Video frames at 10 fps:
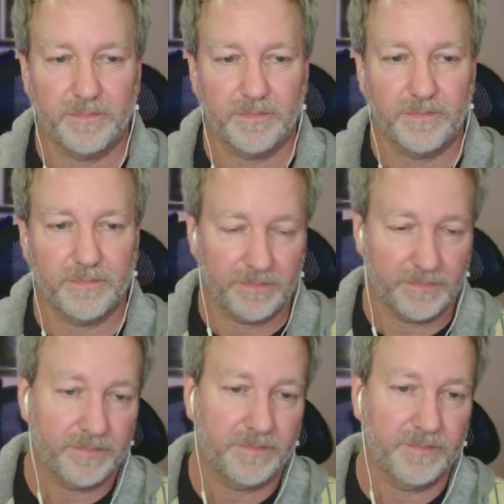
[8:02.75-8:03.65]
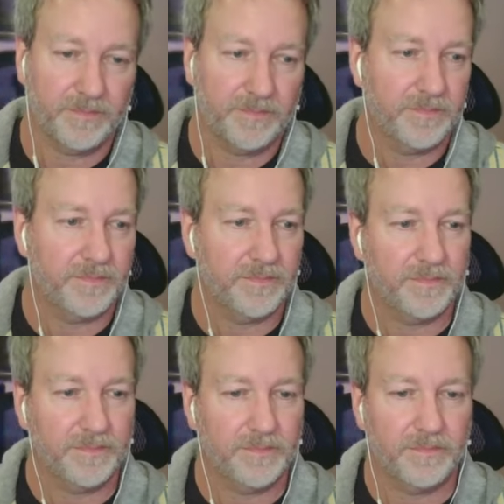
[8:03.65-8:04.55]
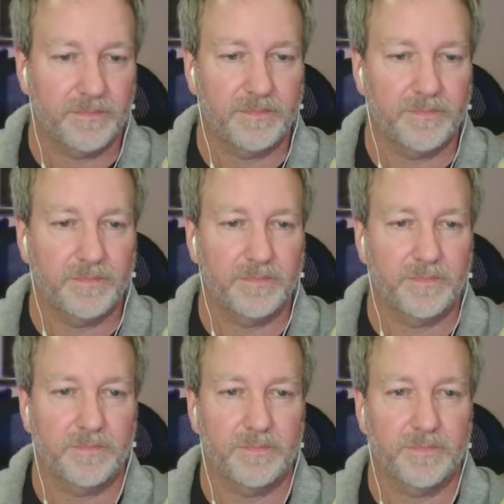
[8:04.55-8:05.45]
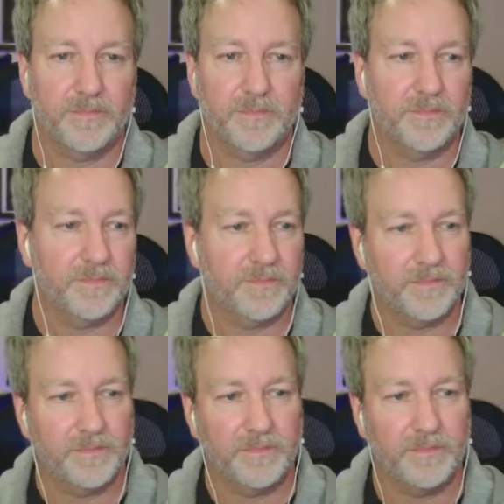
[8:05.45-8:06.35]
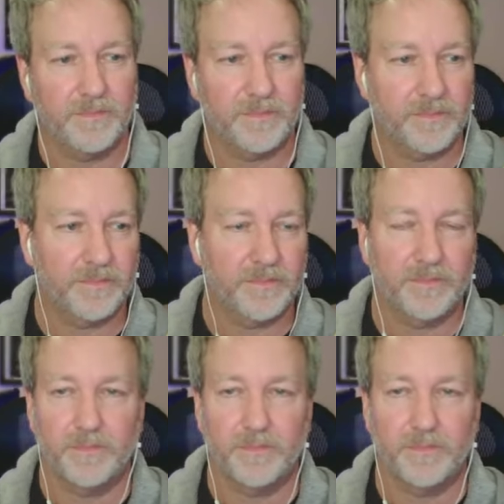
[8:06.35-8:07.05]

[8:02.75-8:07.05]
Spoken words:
This person isn't speaking.